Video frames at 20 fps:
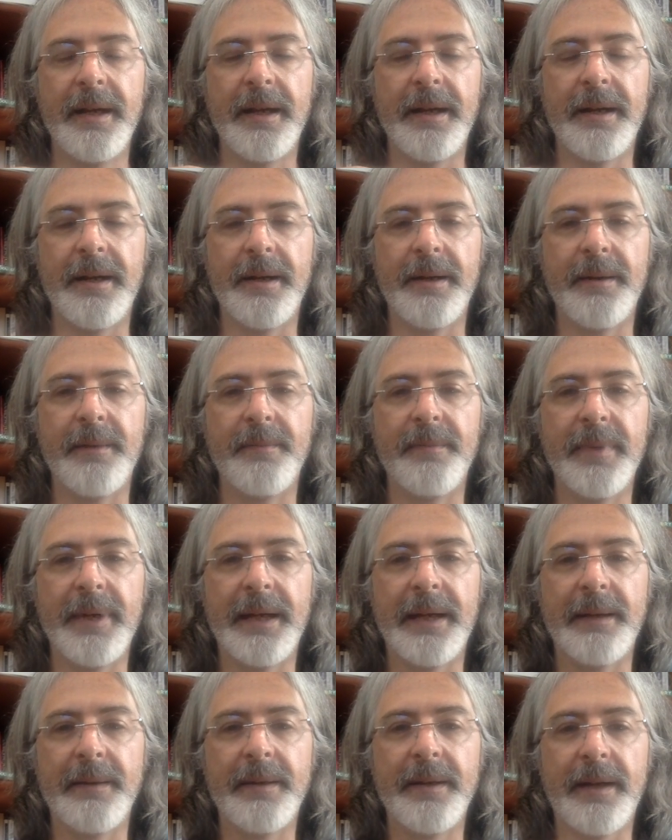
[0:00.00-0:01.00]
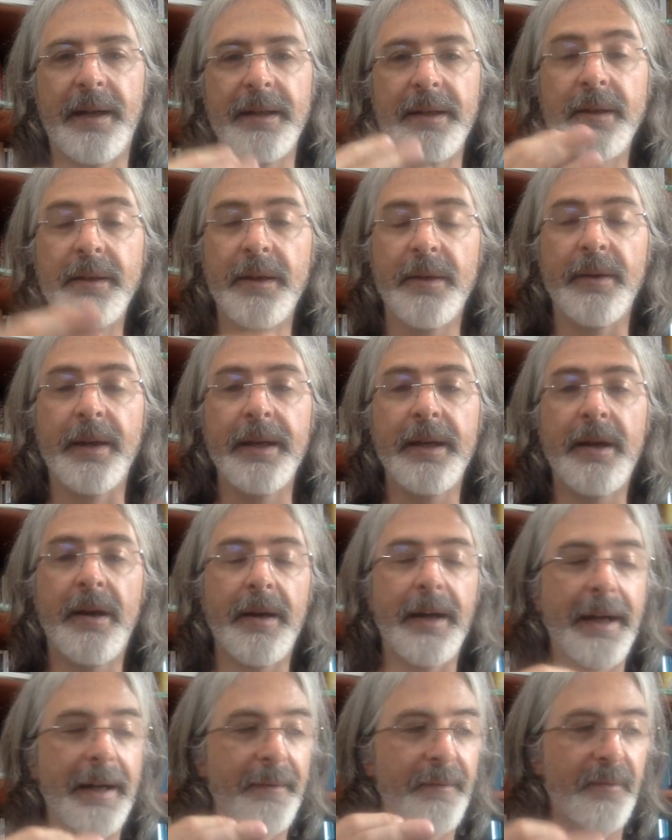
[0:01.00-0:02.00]
And I don't,
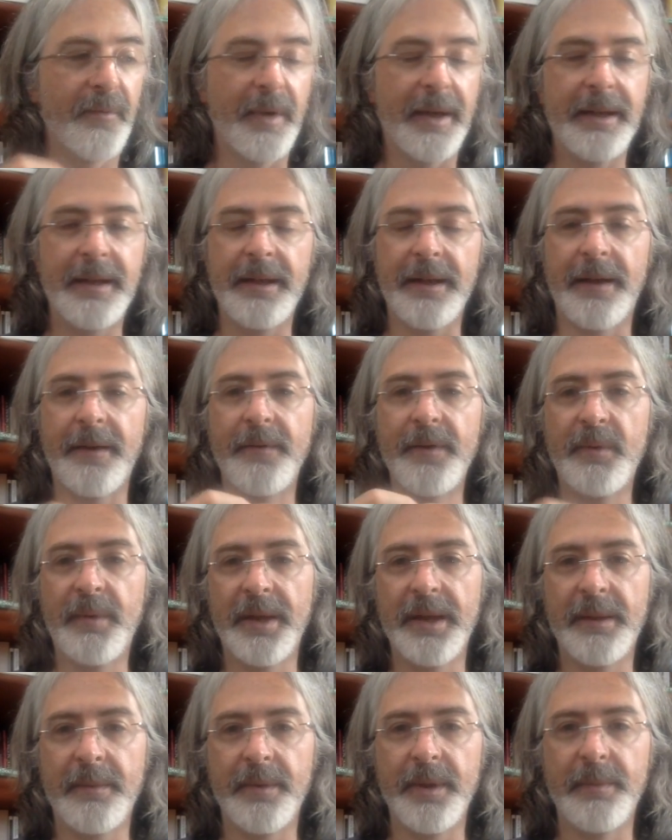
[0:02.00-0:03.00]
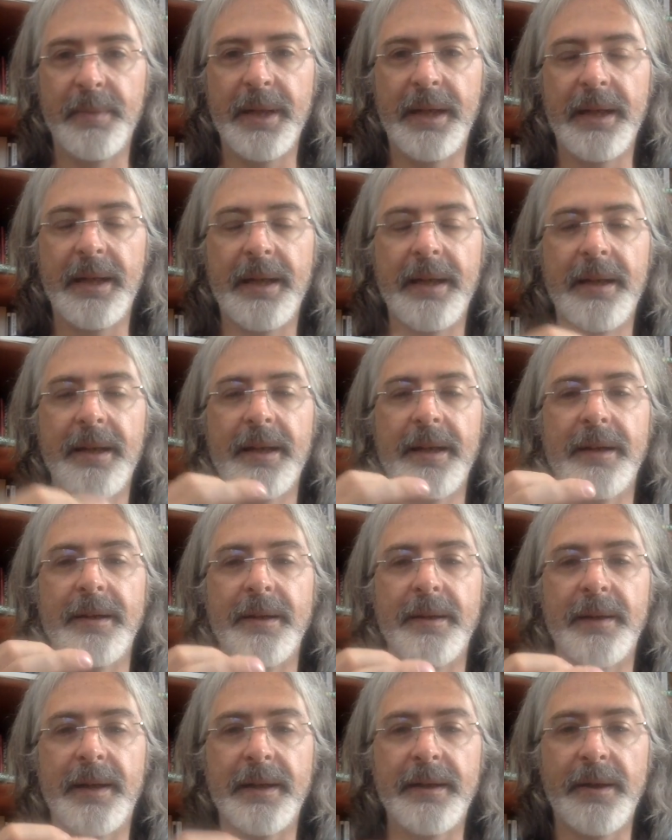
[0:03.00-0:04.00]
I haven't read it. I only read the beginning.
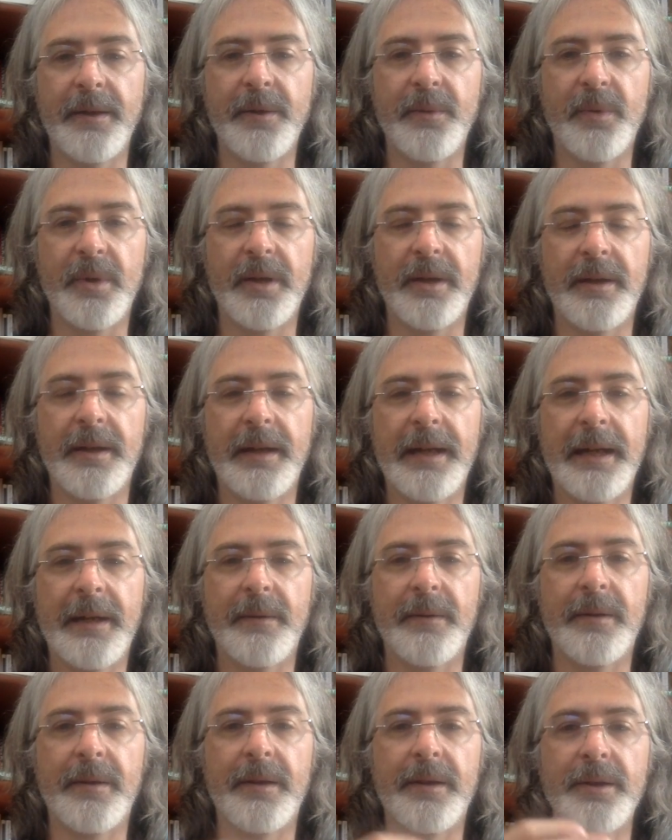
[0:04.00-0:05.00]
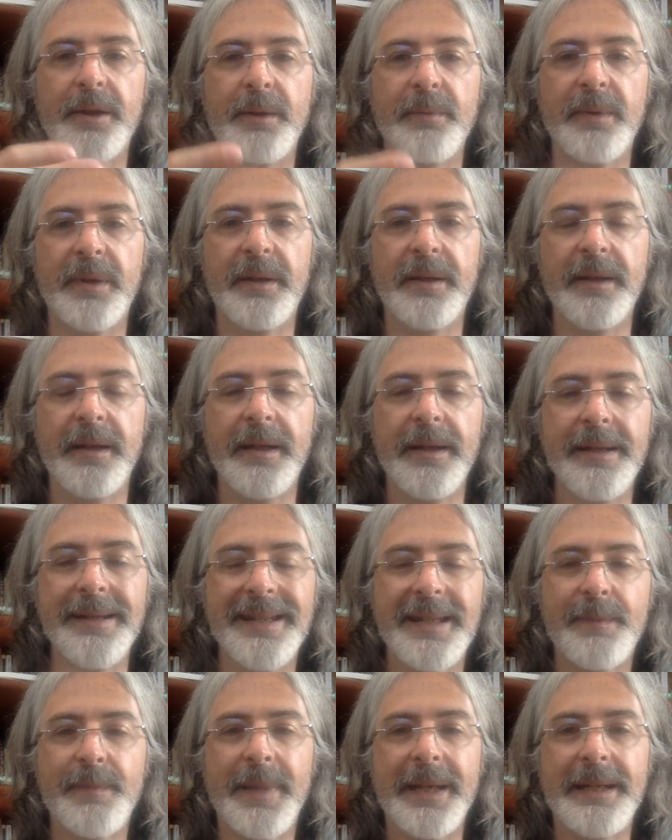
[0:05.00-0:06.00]
I don't know how her argument
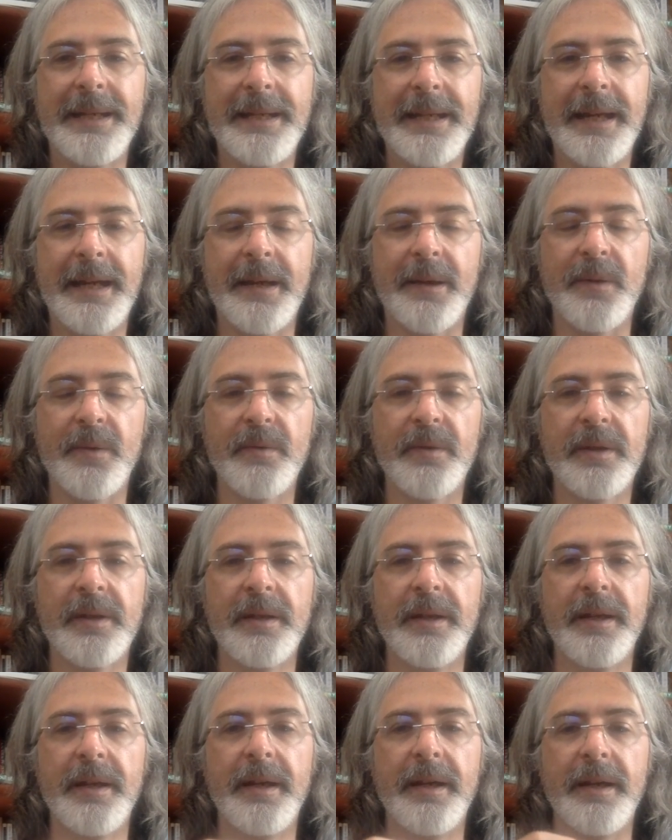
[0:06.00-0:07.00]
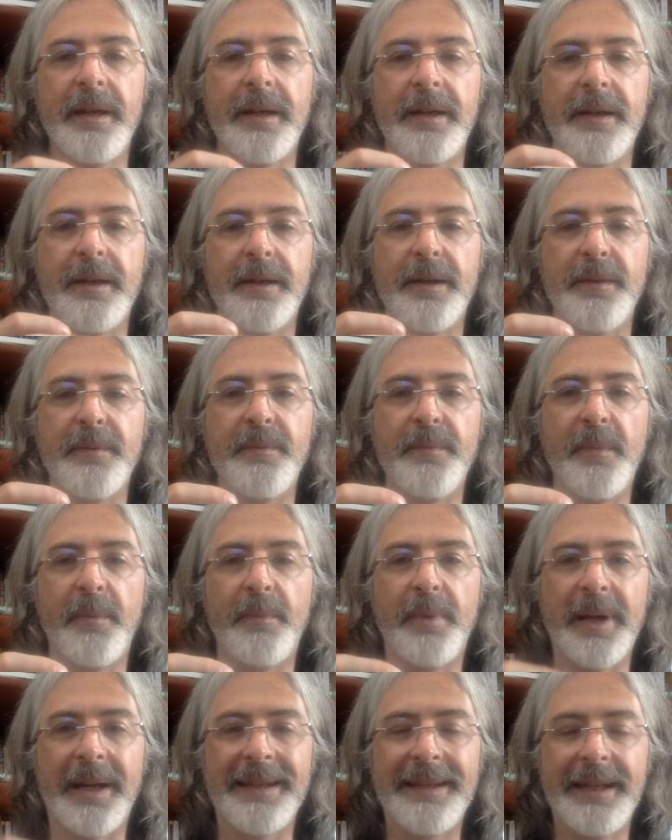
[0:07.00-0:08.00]
spins out,
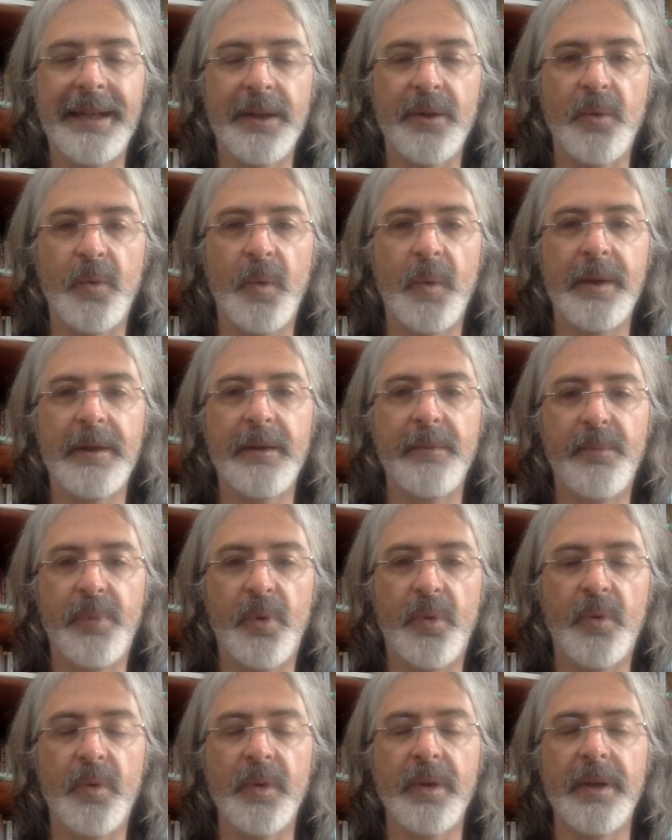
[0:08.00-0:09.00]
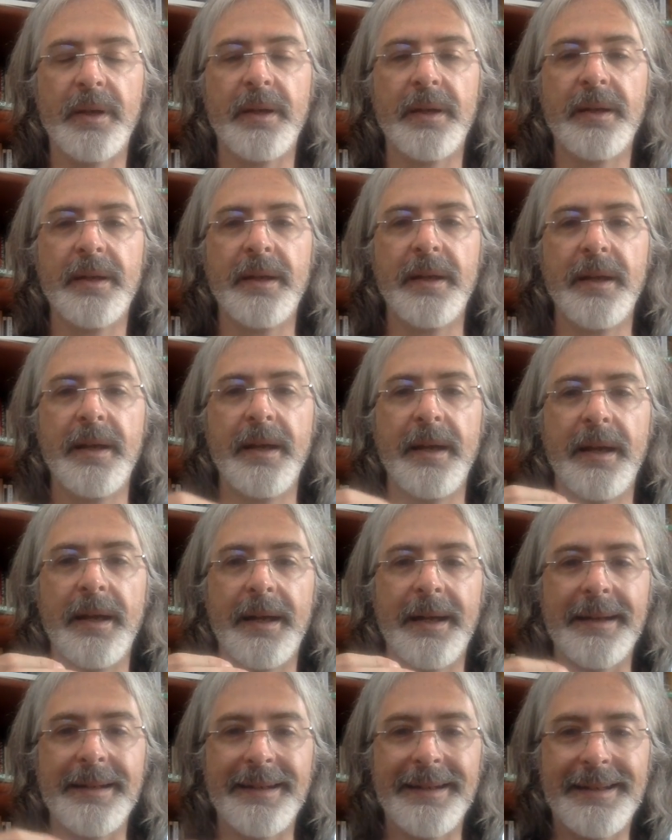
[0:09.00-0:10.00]
but I think it's always important,
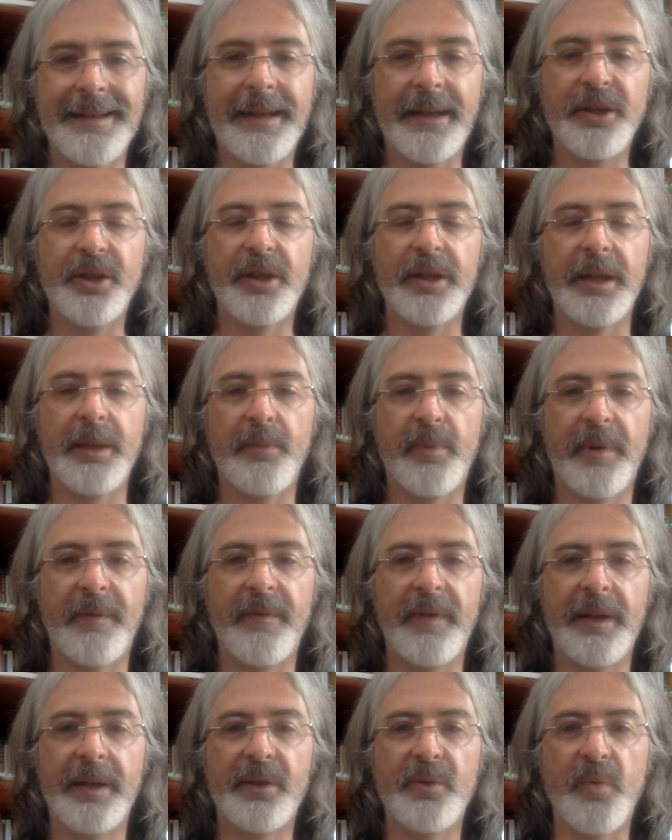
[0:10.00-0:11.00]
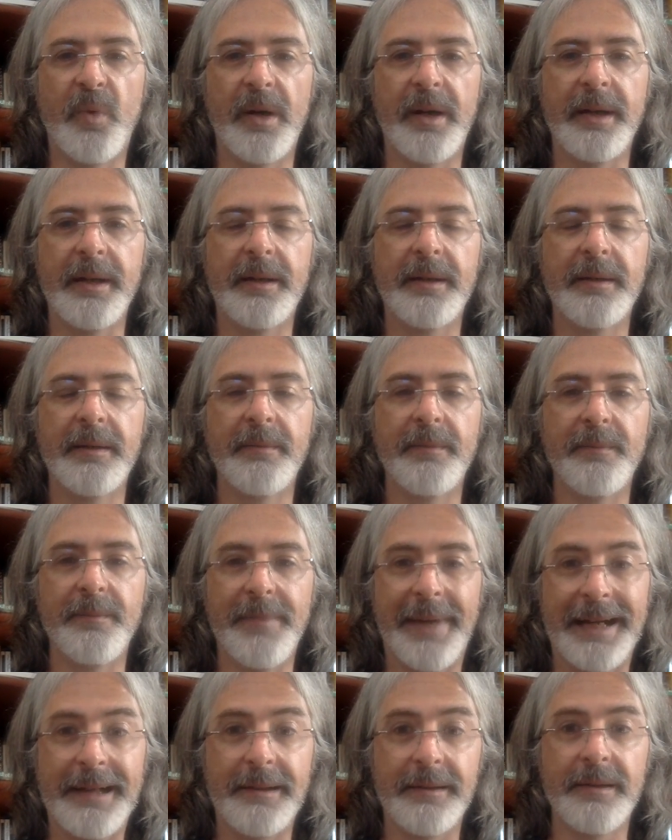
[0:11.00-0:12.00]
as essentially privileged white
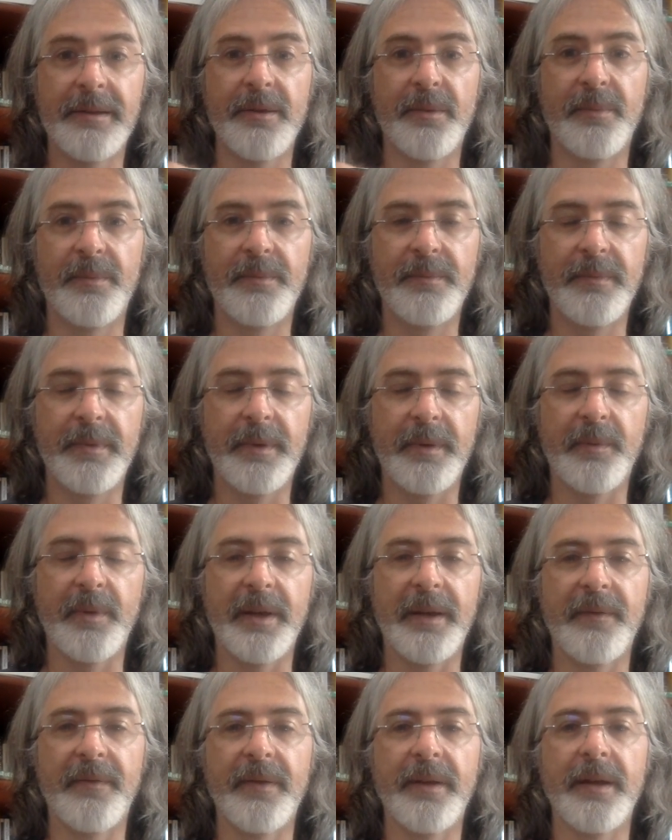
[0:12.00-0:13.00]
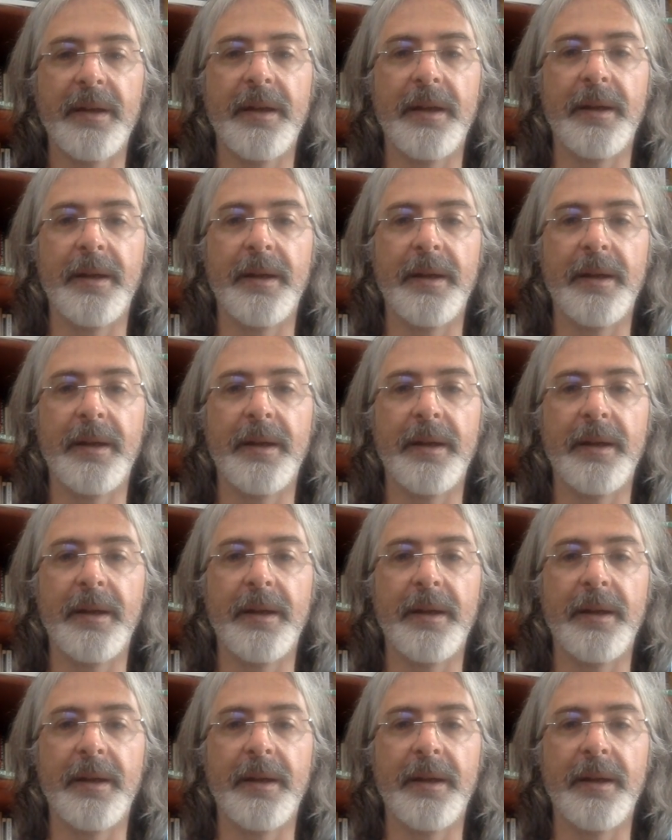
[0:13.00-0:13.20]
males or whatever,